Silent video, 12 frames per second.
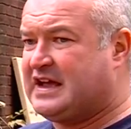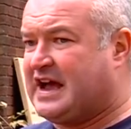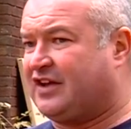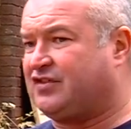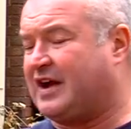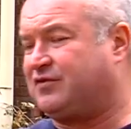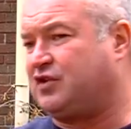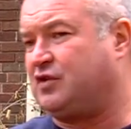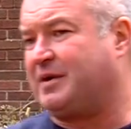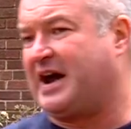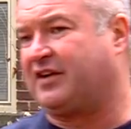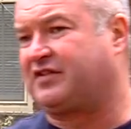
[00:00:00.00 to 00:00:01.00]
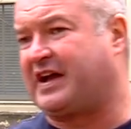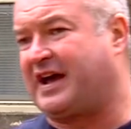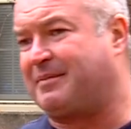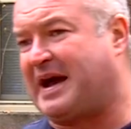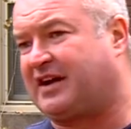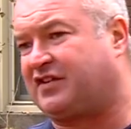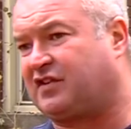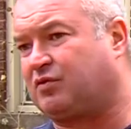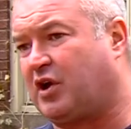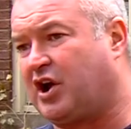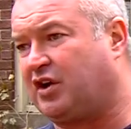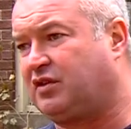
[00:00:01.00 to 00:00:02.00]
I drive two miles down Madison
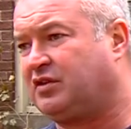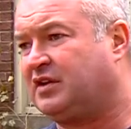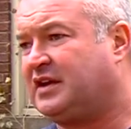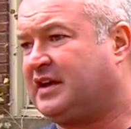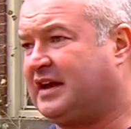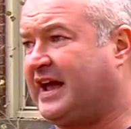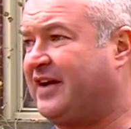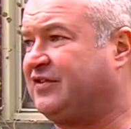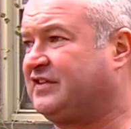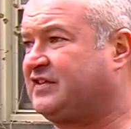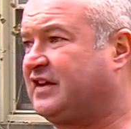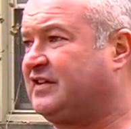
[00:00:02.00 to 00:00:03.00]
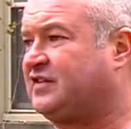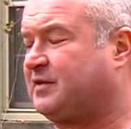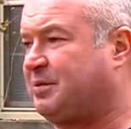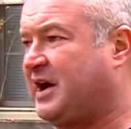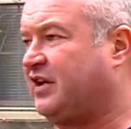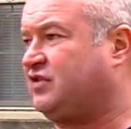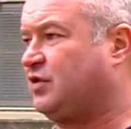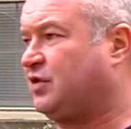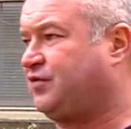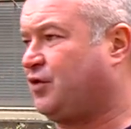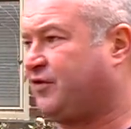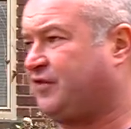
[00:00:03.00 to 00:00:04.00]
Road in Evanston. This is probably two or
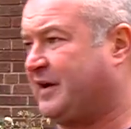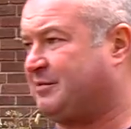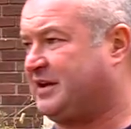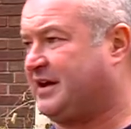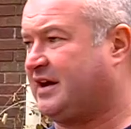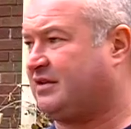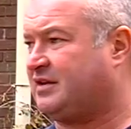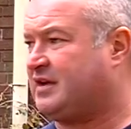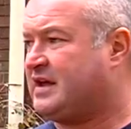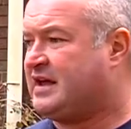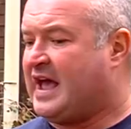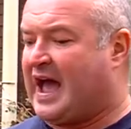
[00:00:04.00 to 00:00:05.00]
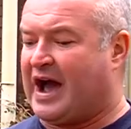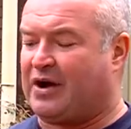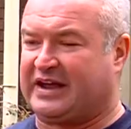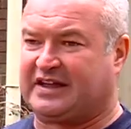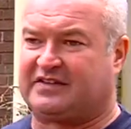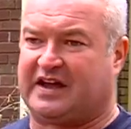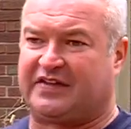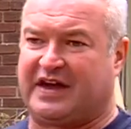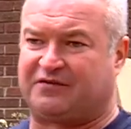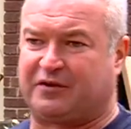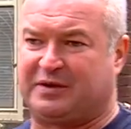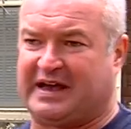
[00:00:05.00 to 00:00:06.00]
four family now. How I can tell that
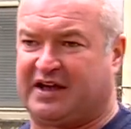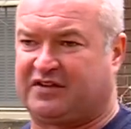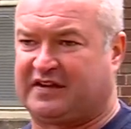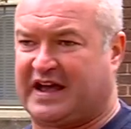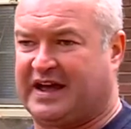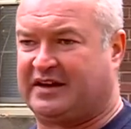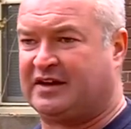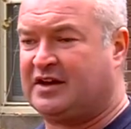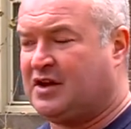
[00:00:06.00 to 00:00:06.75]
from the outside.